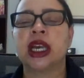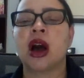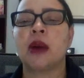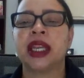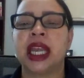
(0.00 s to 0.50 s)

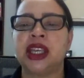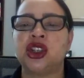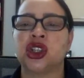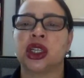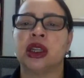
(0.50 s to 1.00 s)

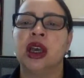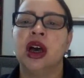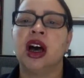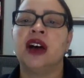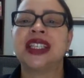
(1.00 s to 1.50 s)
combination
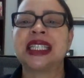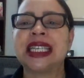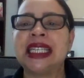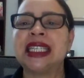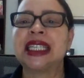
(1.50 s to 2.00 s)
of its
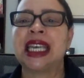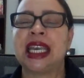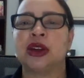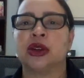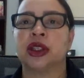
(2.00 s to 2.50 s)

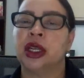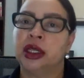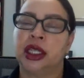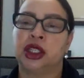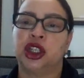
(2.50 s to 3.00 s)
indicators,
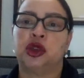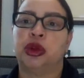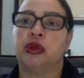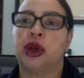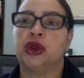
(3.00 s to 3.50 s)
such as
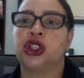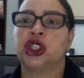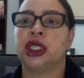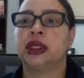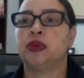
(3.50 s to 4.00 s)

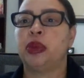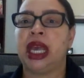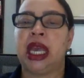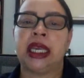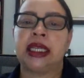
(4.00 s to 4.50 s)
promotion,
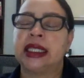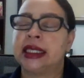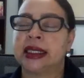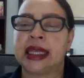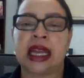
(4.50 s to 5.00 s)
pace,
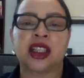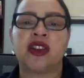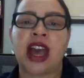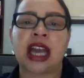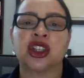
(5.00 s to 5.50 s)

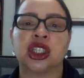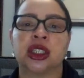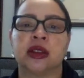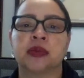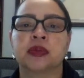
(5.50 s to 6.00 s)

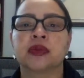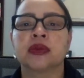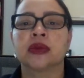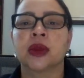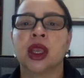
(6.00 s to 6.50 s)
satisfaction,
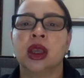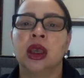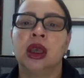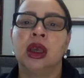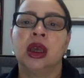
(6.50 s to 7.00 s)

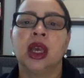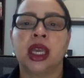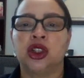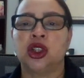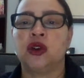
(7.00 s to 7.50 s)

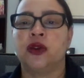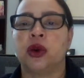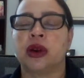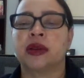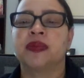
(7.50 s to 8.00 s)
and so
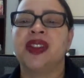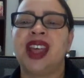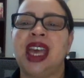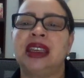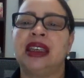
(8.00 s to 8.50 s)
forth.
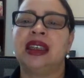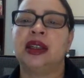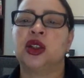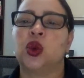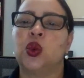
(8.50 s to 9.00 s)
That
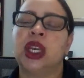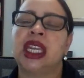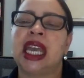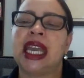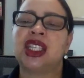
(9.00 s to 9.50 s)
is
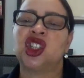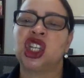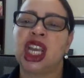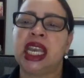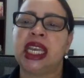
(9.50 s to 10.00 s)
when a
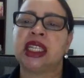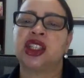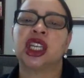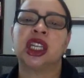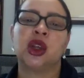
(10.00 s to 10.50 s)

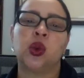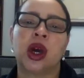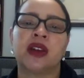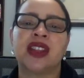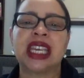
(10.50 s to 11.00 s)
change in any
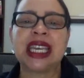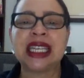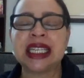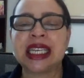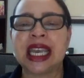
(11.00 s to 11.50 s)
one of the
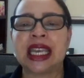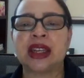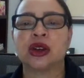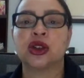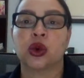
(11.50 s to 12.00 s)

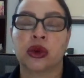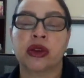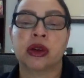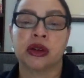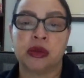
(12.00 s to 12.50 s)
indicators or
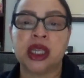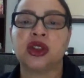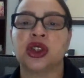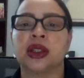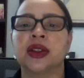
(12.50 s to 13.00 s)
their
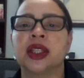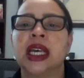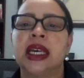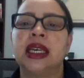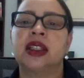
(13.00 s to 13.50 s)
dimensions
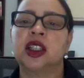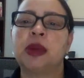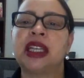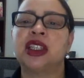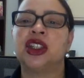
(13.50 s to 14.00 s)
is
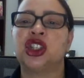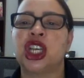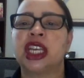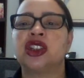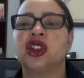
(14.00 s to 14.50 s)
expected to
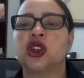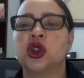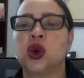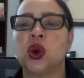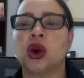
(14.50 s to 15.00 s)
change the
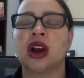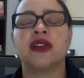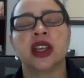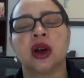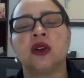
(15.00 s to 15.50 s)
score
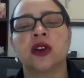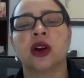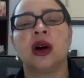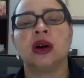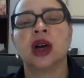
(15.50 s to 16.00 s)
of the
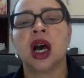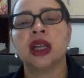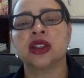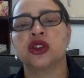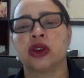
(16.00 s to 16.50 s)
overall
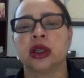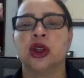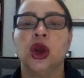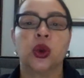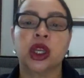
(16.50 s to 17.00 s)
construct,
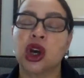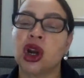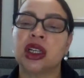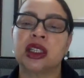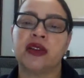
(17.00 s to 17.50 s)

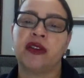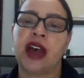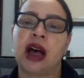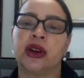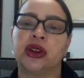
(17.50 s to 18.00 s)
regardless of the
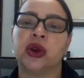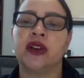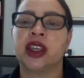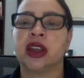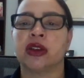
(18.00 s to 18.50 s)
value
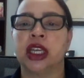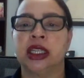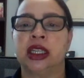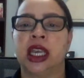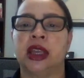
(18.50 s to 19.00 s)
of the other
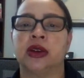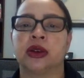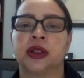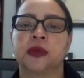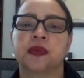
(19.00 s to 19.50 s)

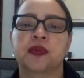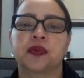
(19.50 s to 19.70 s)
indicators.